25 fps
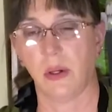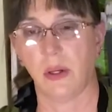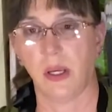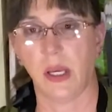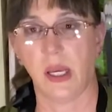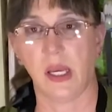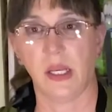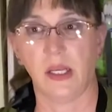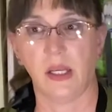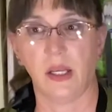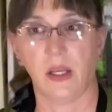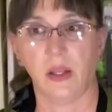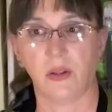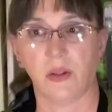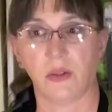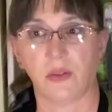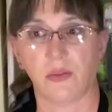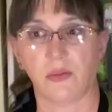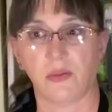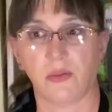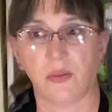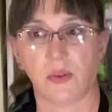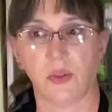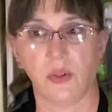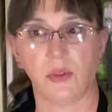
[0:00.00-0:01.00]
any other
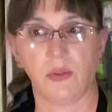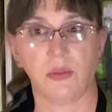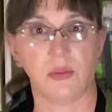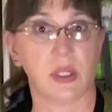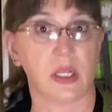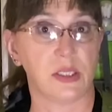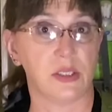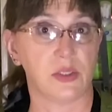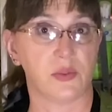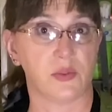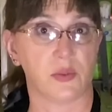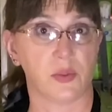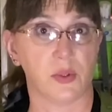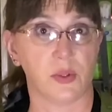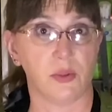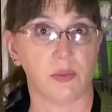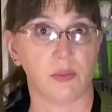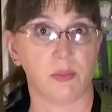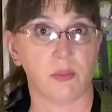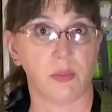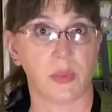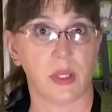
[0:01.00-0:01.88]
fruit, diced fruit.